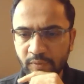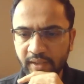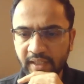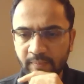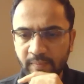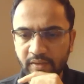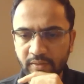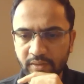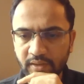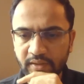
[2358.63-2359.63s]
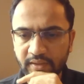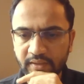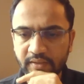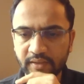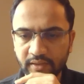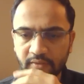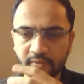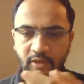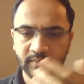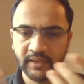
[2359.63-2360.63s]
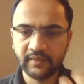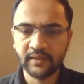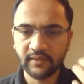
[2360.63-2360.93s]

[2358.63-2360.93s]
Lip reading: would happen to the objects